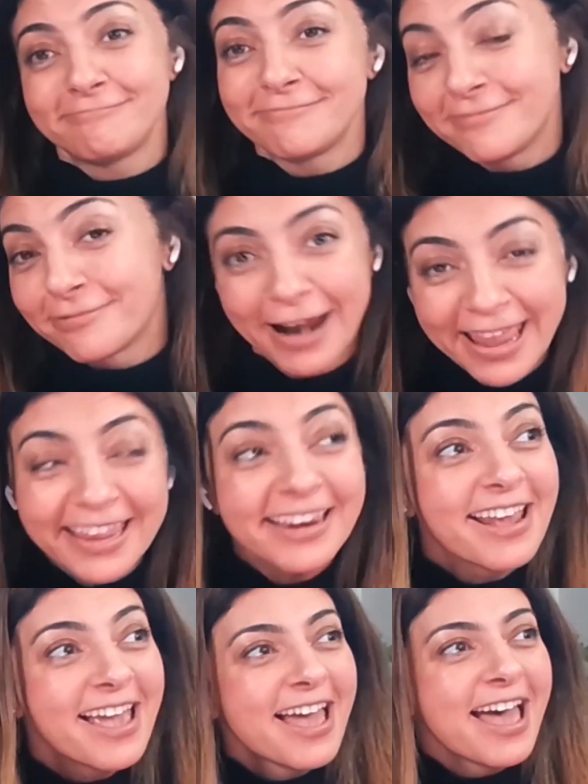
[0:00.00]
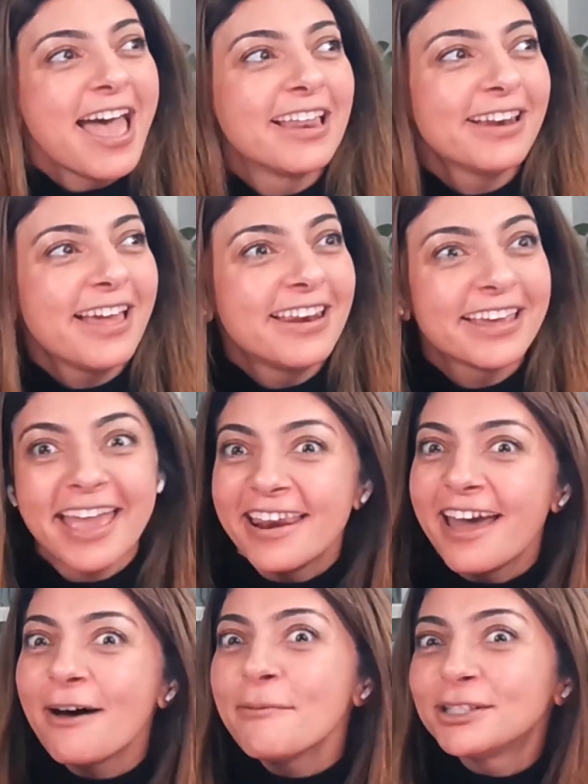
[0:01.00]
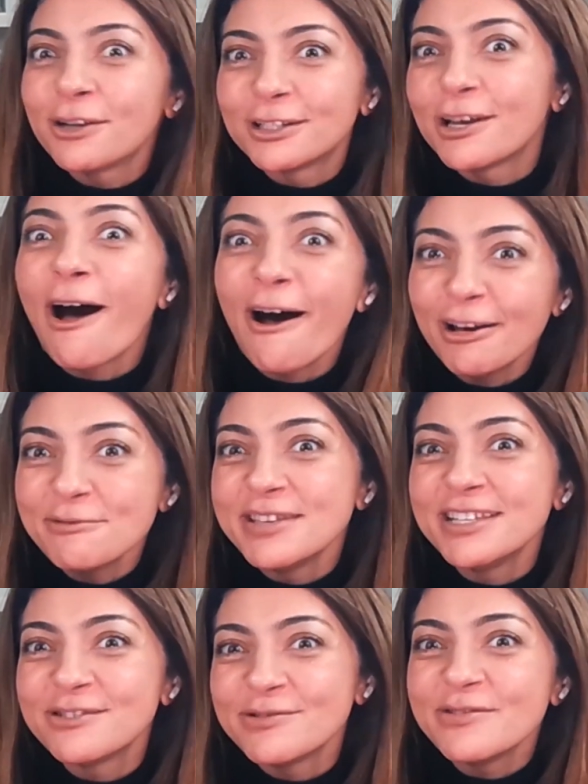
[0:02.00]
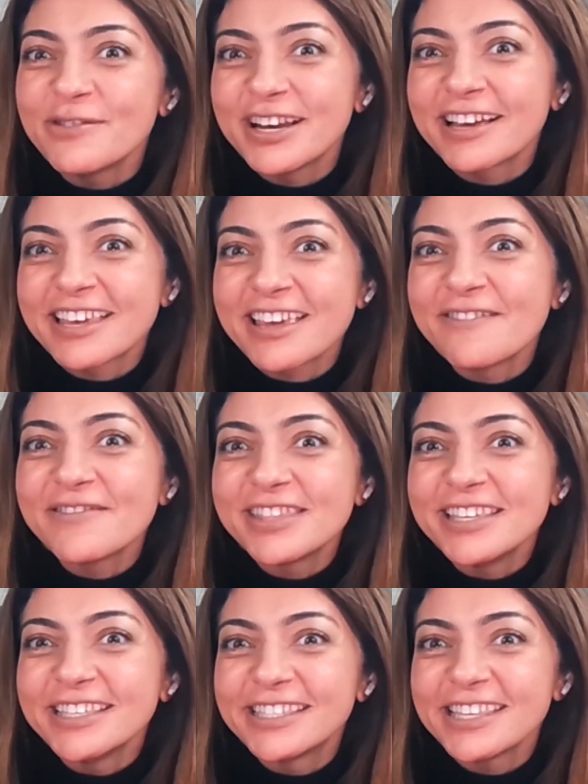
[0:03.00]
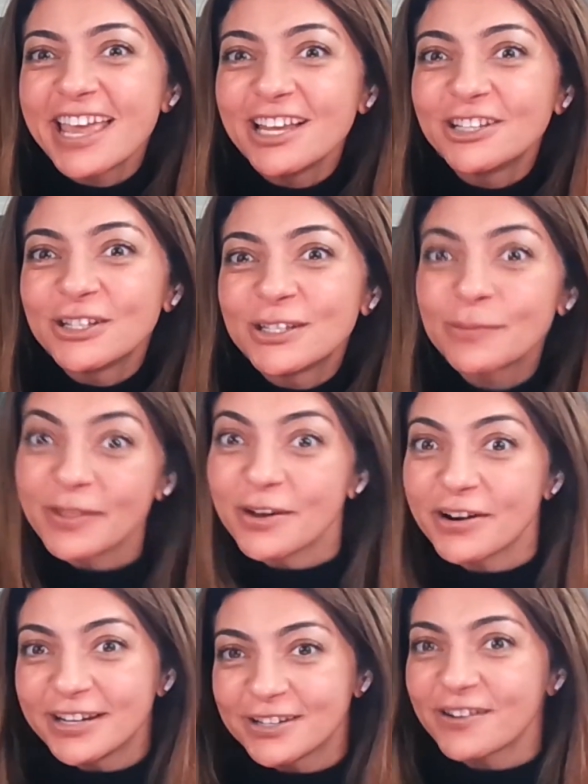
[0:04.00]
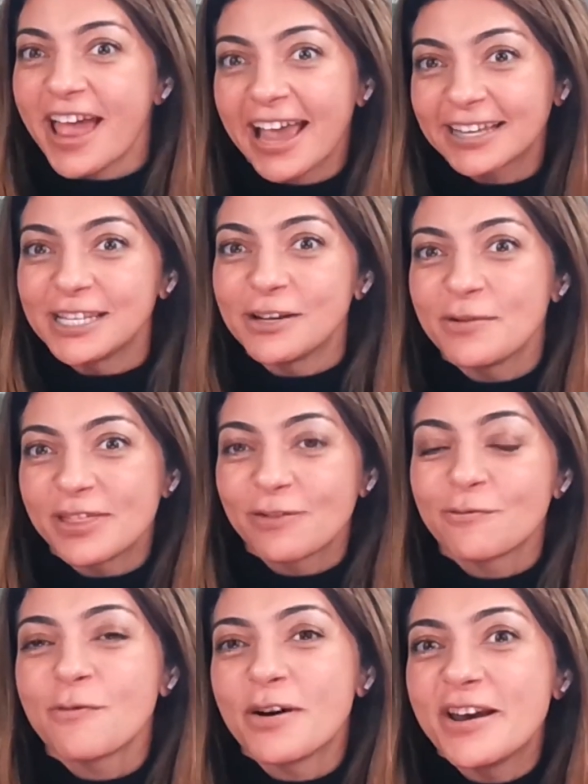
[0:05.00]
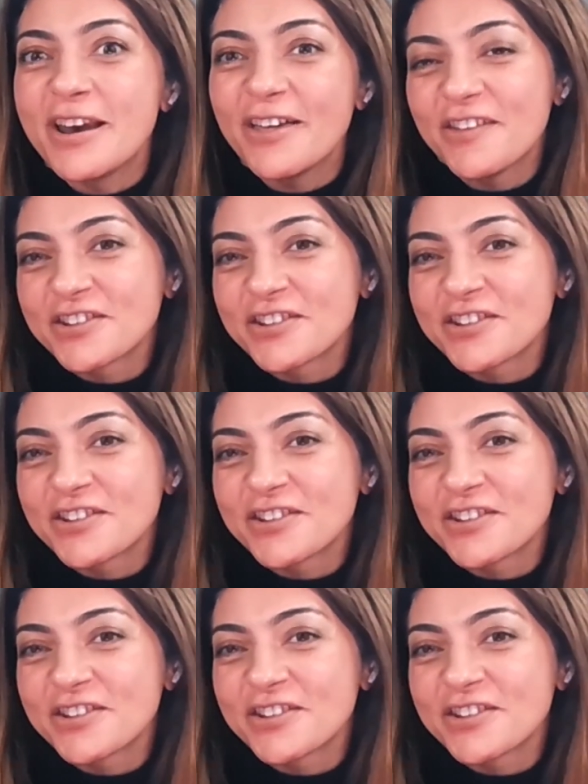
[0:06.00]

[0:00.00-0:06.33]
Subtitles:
right? And again, how much autonomy do you want to give these agents when they're interacting with one another?